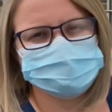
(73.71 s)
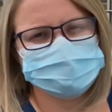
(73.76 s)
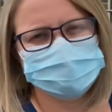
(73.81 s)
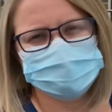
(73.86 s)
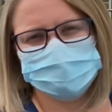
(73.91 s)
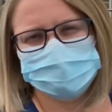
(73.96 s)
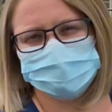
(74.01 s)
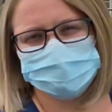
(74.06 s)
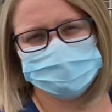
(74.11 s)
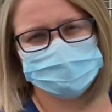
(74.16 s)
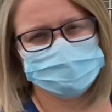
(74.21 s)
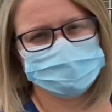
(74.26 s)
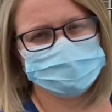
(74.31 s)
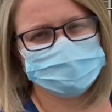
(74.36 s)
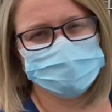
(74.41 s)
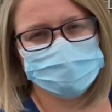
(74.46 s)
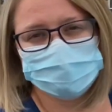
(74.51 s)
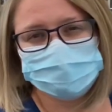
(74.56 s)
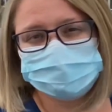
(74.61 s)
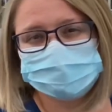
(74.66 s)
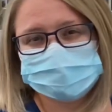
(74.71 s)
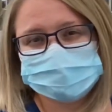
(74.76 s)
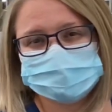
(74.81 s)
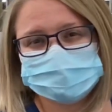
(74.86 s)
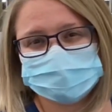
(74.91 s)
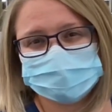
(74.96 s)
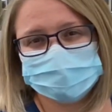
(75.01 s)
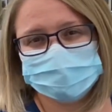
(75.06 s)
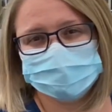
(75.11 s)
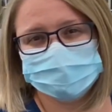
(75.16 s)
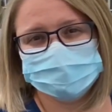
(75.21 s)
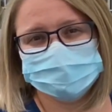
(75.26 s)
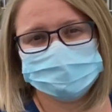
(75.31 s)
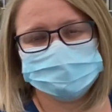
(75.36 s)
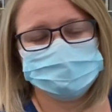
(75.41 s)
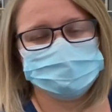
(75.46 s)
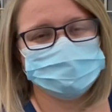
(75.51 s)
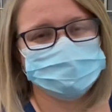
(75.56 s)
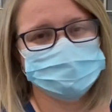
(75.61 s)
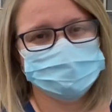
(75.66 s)
your COVID
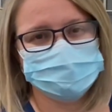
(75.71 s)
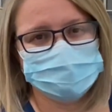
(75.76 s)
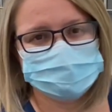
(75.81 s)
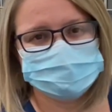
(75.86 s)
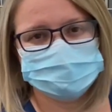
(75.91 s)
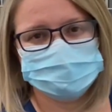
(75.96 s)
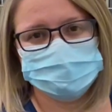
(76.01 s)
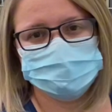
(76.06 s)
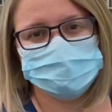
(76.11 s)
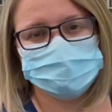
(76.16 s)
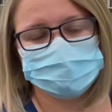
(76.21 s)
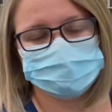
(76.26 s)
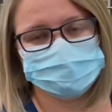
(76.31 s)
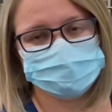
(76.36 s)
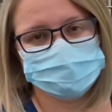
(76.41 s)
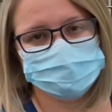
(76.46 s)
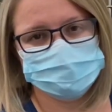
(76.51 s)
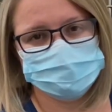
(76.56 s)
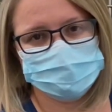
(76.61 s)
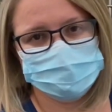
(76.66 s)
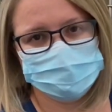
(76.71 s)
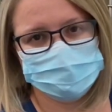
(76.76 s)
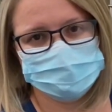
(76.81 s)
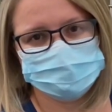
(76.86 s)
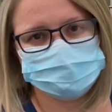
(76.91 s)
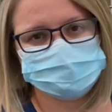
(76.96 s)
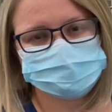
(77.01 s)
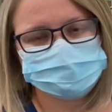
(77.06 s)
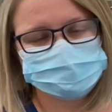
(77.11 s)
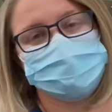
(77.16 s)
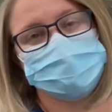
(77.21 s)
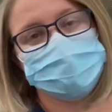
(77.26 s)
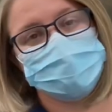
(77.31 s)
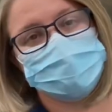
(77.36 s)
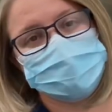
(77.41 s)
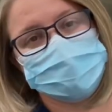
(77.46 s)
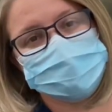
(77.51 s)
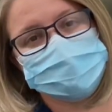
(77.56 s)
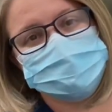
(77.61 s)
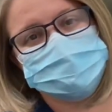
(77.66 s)
test or your vaccine, whatever you need. Of
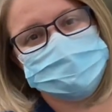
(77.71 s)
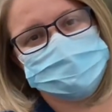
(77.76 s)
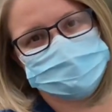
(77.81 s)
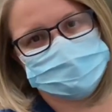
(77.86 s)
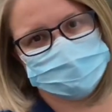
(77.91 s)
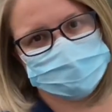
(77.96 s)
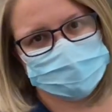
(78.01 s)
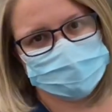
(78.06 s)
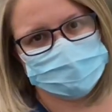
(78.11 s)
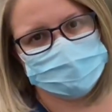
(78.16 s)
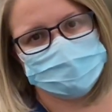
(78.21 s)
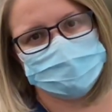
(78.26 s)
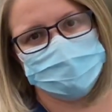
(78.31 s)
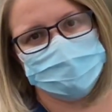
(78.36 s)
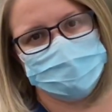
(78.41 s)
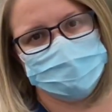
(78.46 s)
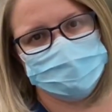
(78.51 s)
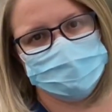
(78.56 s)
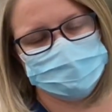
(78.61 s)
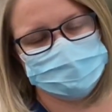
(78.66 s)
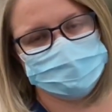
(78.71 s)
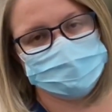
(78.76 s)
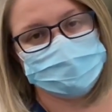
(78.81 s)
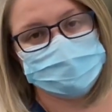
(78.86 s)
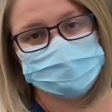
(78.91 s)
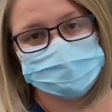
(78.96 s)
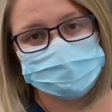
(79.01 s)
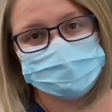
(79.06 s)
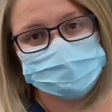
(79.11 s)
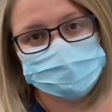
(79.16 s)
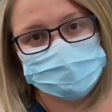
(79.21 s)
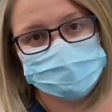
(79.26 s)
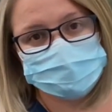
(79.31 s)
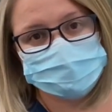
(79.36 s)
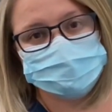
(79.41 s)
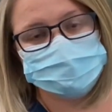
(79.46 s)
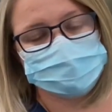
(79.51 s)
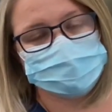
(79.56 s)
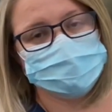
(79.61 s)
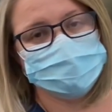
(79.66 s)
course, check the current
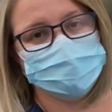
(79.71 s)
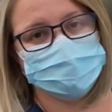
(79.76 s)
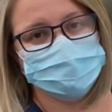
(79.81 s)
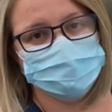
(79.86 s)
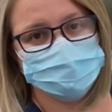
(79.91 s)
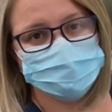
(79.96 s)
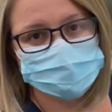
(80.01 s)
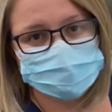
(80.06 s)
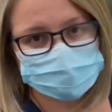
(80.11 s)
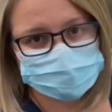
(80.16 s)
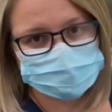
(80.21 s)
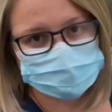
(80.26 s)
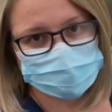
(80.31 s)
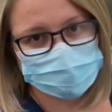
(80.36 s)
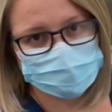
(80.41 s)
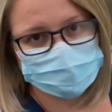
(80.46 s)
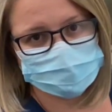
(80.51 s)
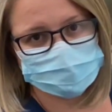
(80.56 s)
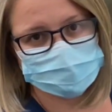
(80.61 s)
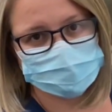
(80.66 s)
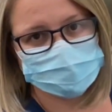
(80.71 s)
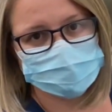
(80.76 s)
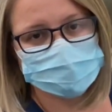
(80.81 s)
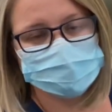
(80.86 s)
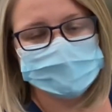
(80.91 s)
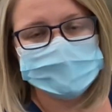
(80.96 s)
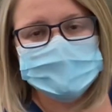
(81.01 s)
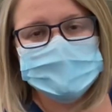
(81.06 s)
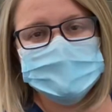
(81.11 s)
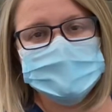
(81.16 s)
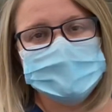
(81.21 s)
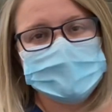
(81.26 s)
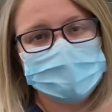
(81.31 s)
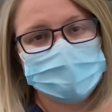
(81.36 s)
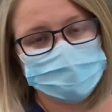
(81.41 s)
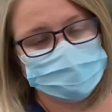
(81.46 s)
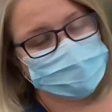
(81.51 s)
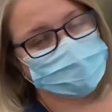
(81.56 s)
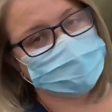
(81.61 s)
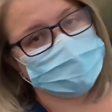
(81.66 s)
rules for when you are traveling.
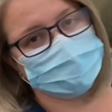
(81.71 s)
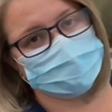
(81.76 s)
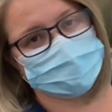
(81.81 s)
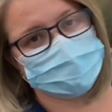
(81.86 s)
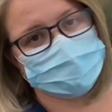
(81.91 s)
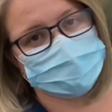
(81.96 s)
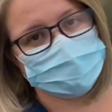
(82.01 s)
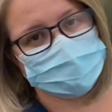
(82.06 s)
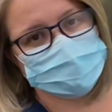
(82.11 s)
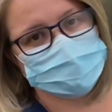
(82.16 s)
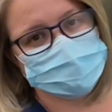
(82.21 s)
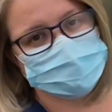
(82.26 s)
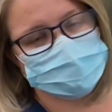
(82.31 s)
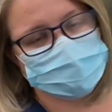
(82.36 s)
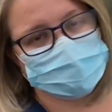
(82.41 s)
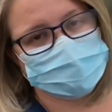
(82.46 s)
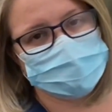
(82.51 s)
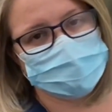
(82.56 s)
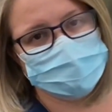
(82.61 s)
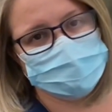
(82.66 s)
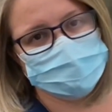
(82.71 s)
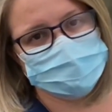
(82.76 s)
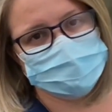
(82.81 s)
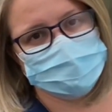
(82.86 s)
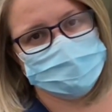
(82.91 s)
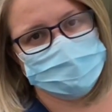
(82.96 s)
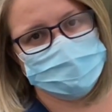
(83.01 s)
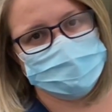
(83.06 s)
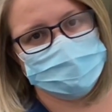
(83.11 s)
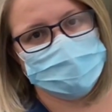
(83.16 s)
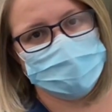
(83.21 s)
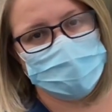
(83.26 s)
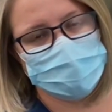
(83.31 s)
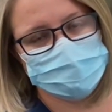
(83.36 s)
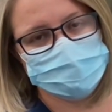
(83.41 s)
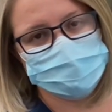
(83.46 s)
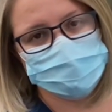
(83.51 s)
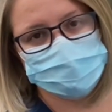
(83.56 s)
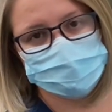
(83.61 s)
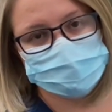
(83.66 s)
If you're going to Croatia, check on the
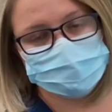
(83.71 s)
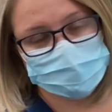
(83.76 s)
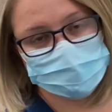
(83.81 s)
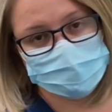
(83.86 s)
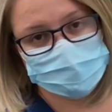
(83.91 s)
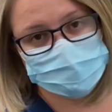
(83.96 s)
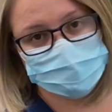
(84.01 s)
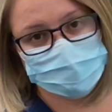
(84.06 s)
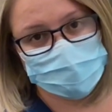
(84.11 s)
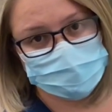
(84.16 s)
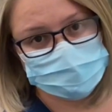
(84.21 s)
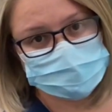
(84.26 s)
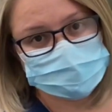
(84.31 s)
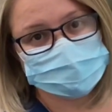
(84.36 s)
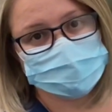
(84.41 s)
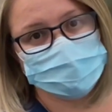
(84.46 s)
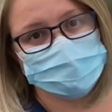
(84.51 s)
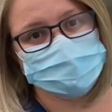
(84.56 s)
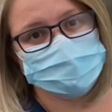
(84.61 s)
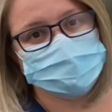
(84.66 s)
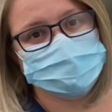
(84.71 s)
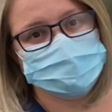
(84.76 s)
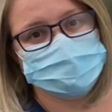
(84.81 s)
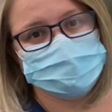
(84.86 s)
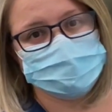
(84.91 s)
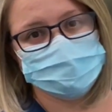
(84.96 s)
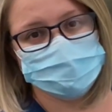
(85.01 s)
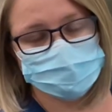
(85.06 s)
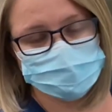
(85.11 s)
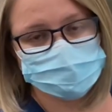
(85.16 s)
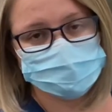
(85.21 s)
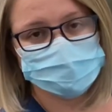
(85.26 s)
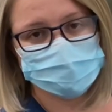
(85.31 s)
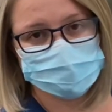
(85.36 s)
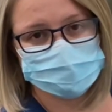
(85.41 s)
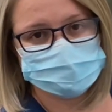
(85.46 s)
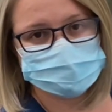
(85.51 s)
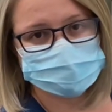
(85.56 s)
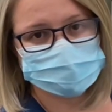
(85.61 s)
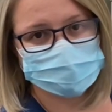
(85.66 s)
MUP website, which is the MUP
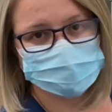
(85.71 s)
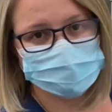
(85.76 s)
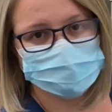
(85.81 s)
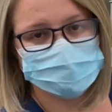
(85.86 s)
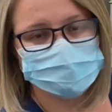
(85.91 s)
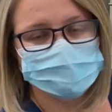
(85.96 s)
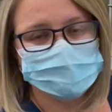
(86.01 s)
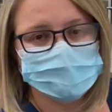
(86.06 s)
website.